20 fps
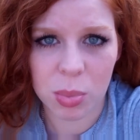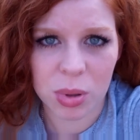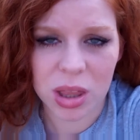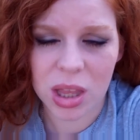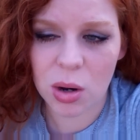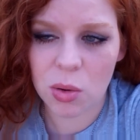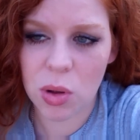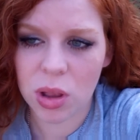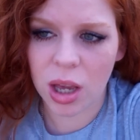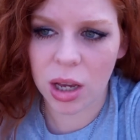but
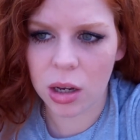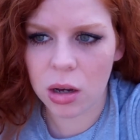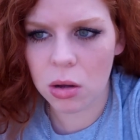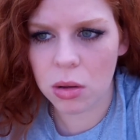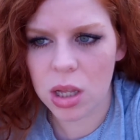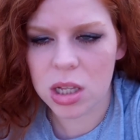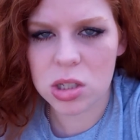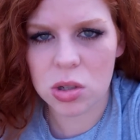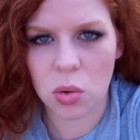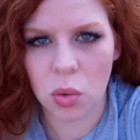they were like, oh,
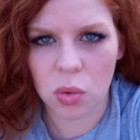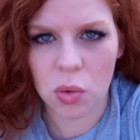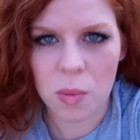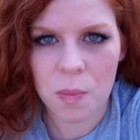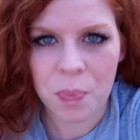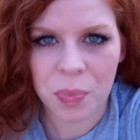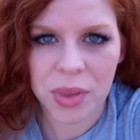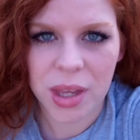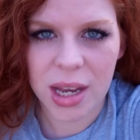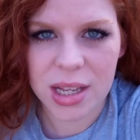that's cool,
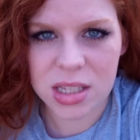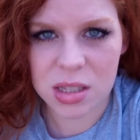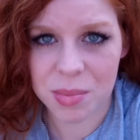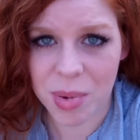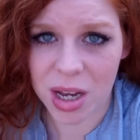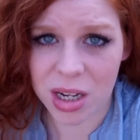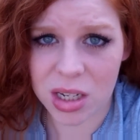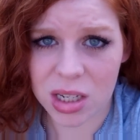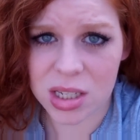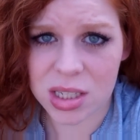that's some
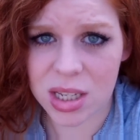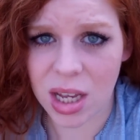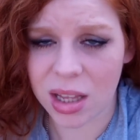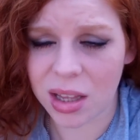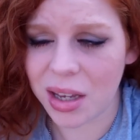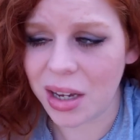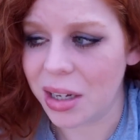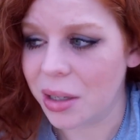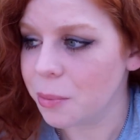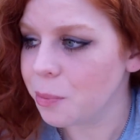ideas I
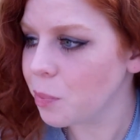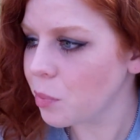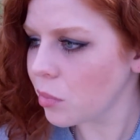like.